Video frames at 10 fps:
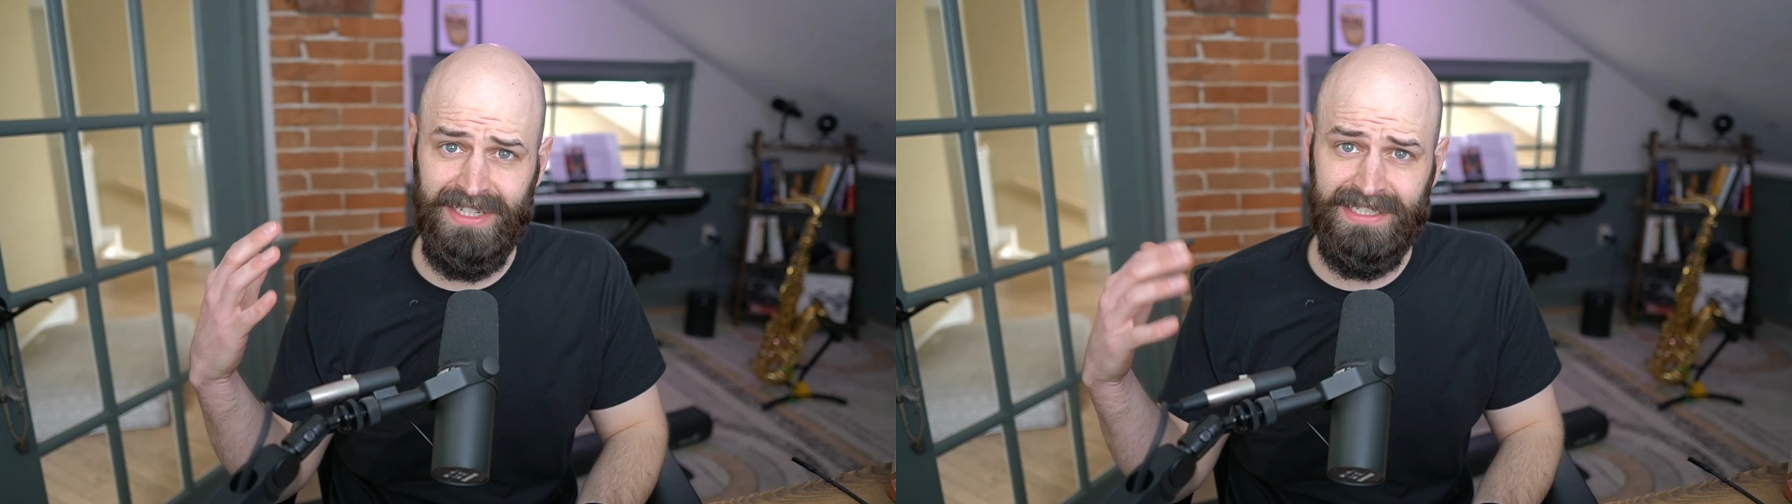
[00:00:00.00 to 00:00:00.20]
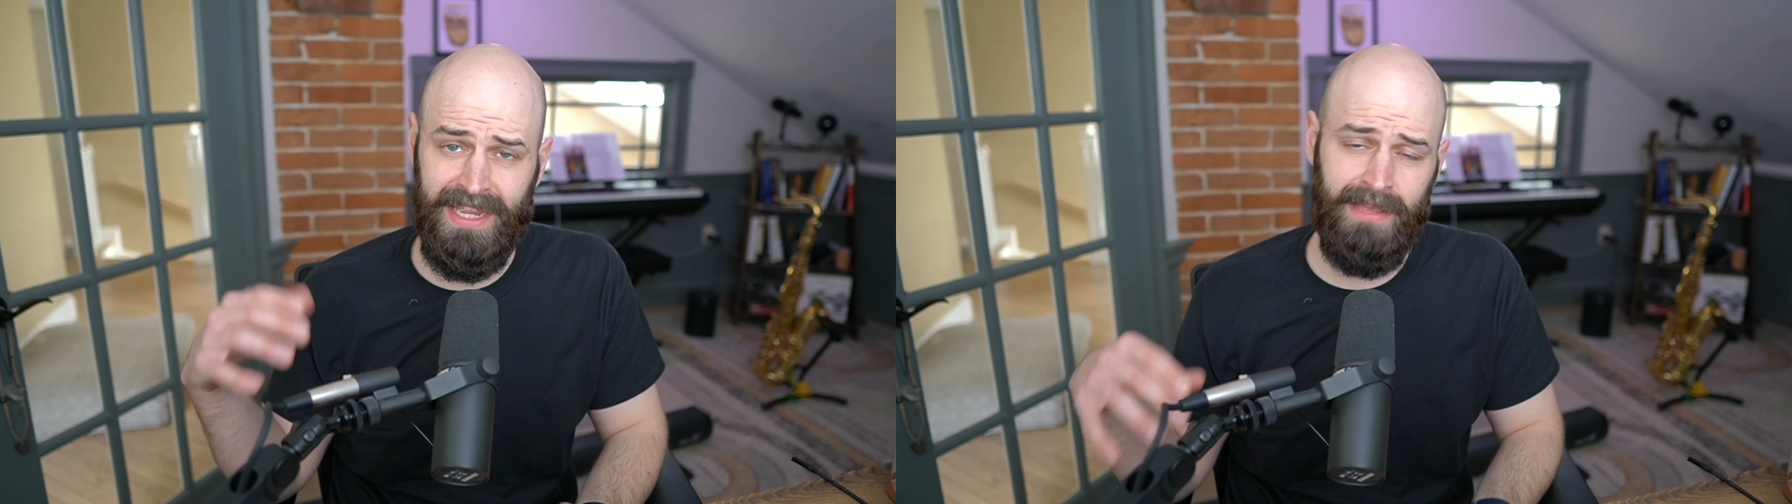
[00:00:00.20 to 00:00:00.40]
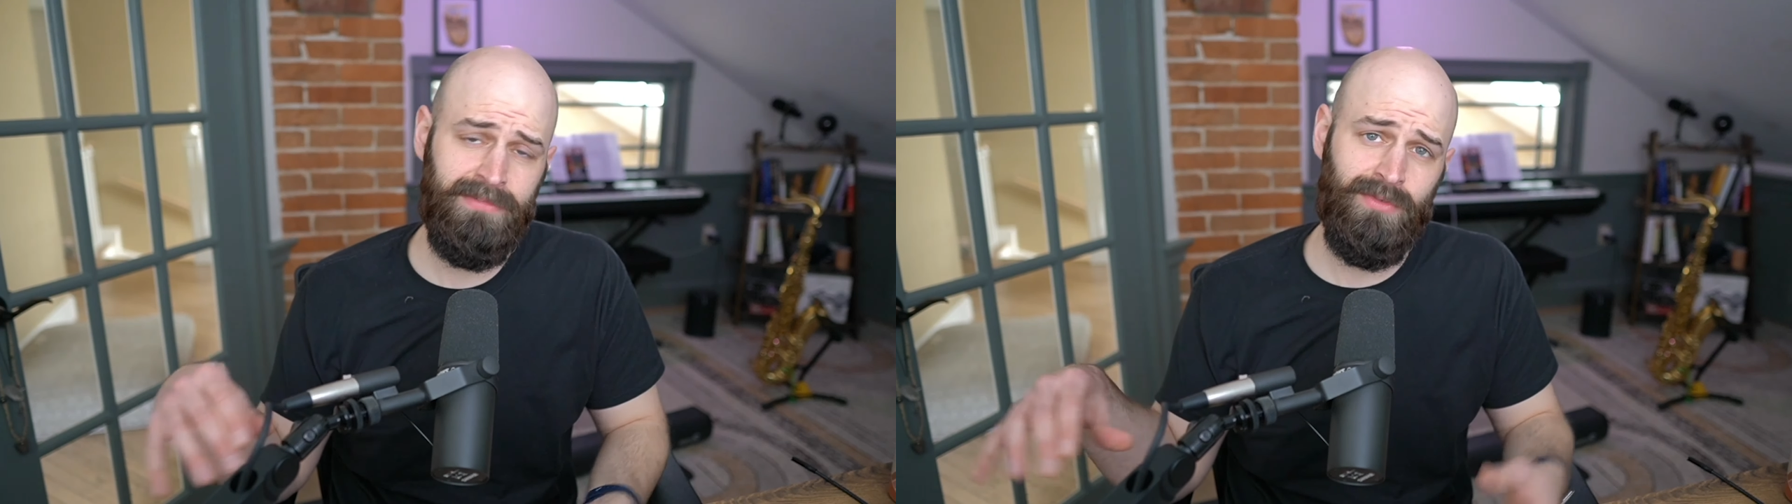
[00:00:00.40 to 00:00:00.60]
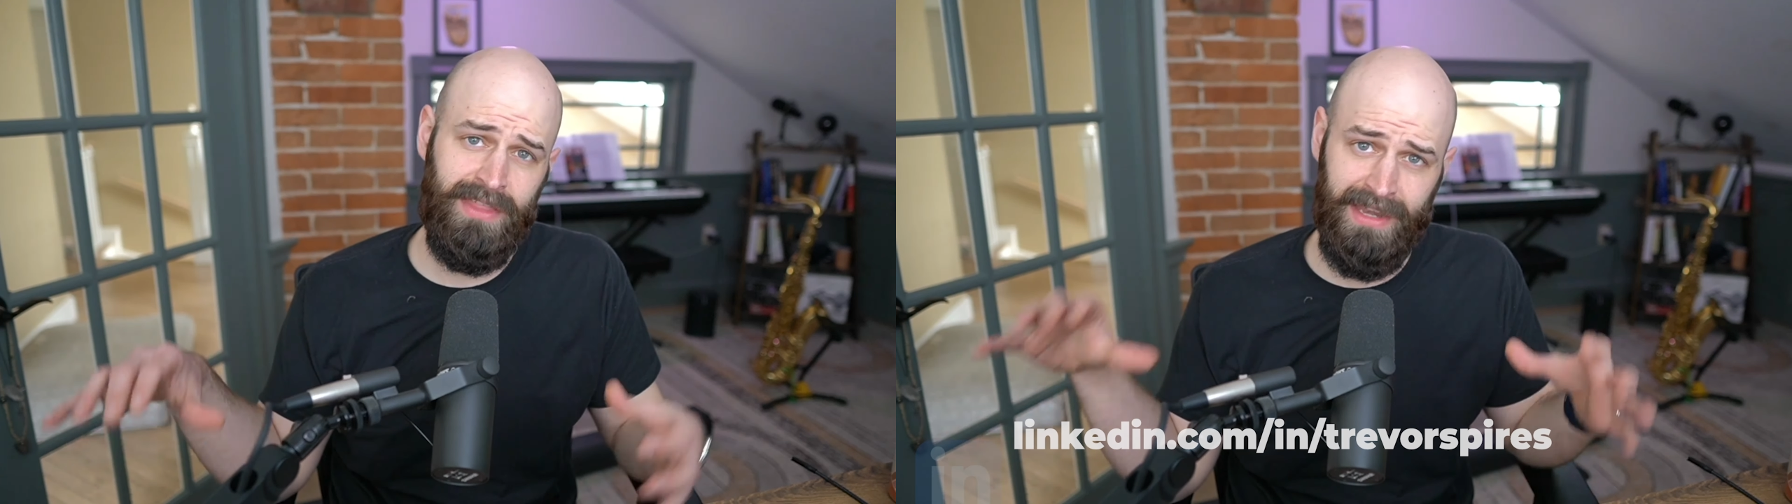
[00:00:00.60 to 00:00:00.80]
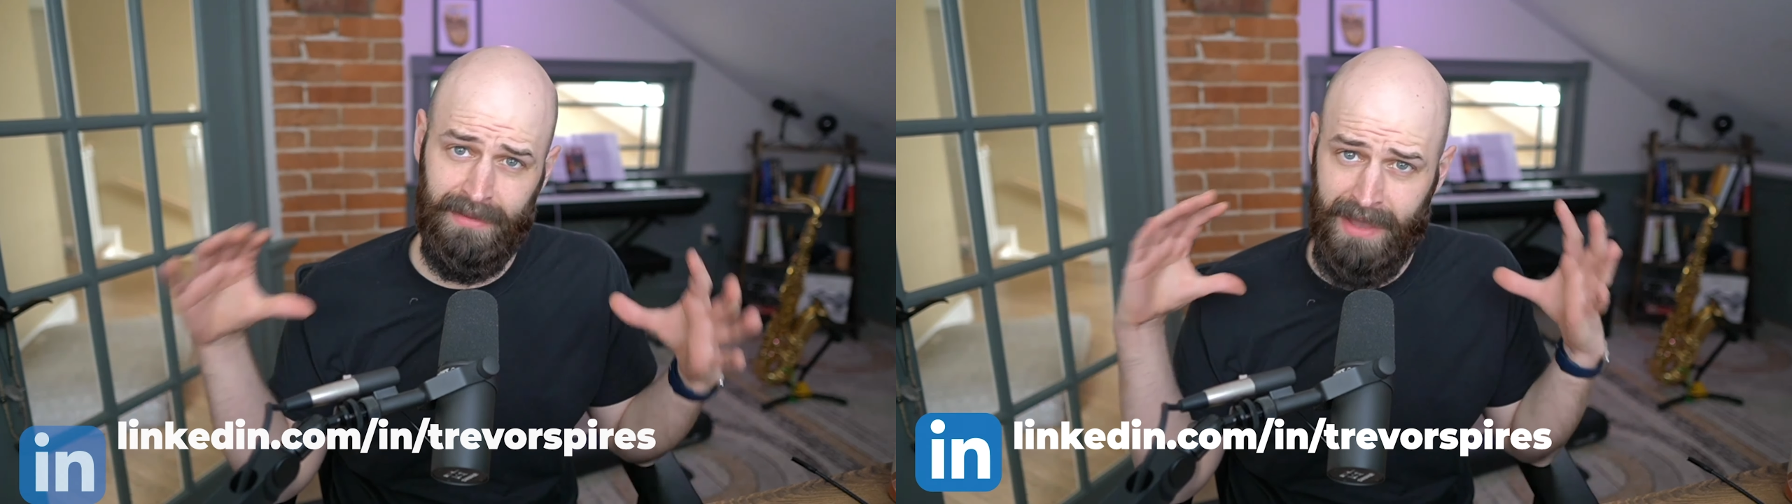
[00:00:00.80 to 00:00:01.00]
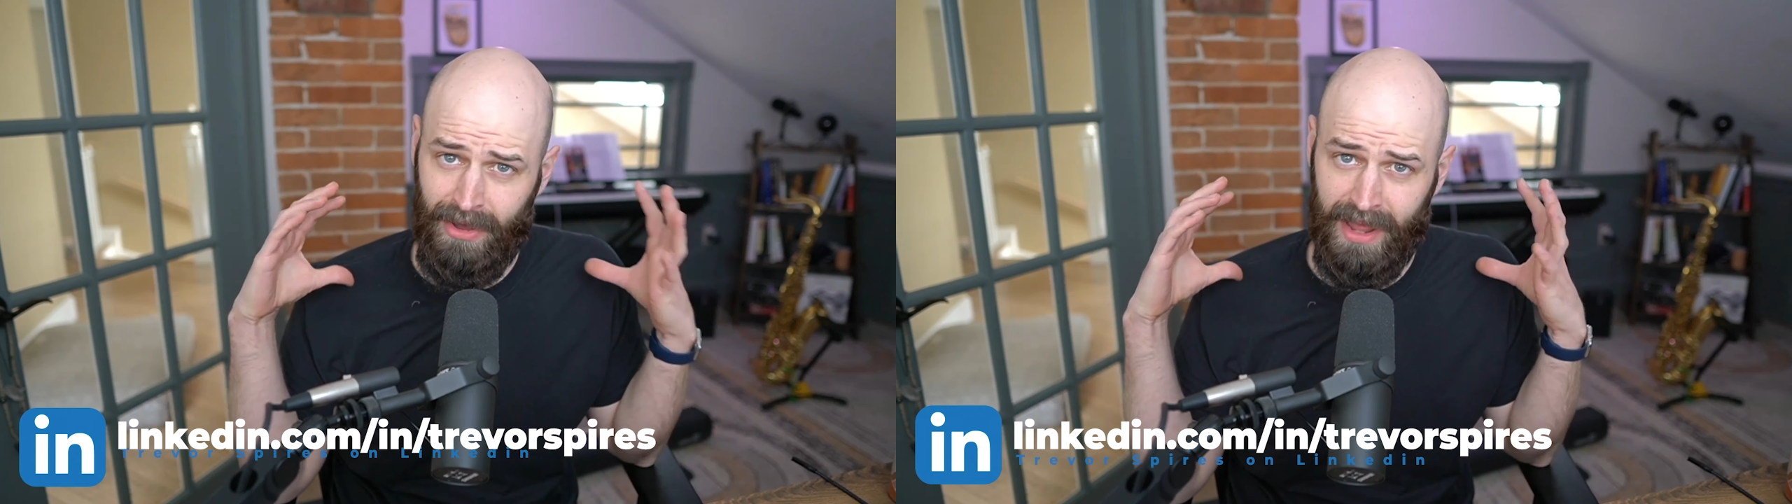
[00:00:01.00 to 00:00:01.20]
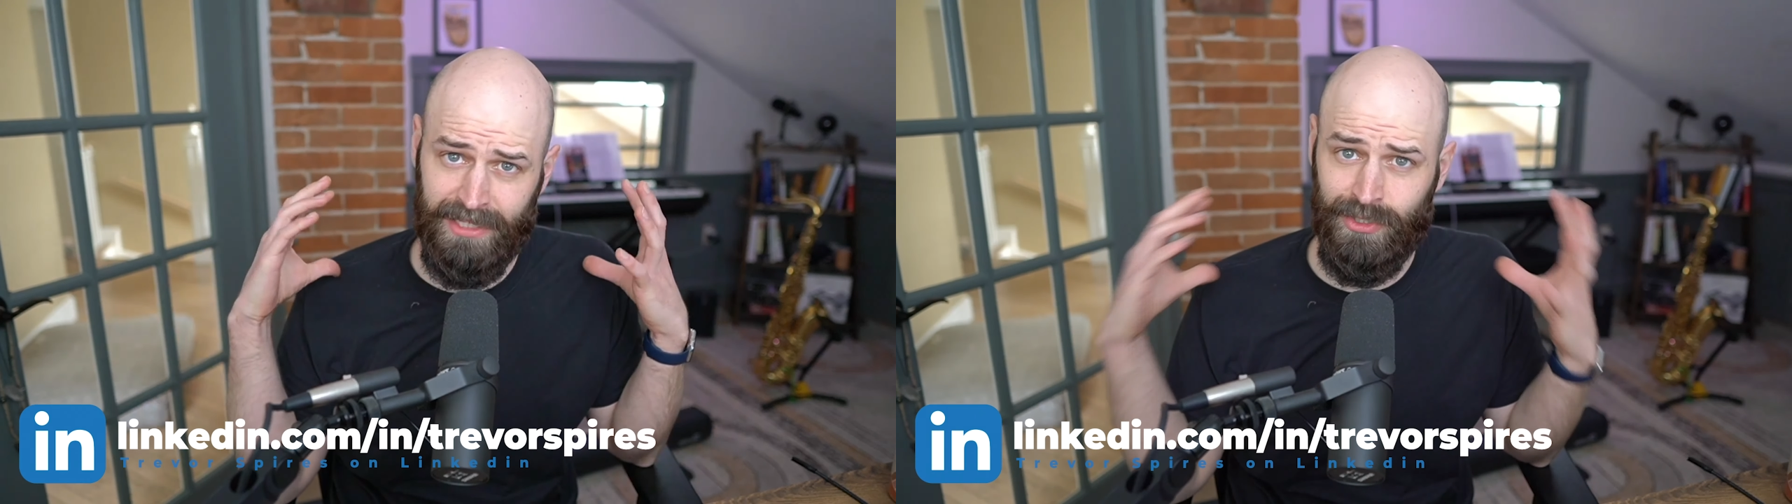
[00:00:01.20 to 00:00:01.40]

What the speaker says: exams within about a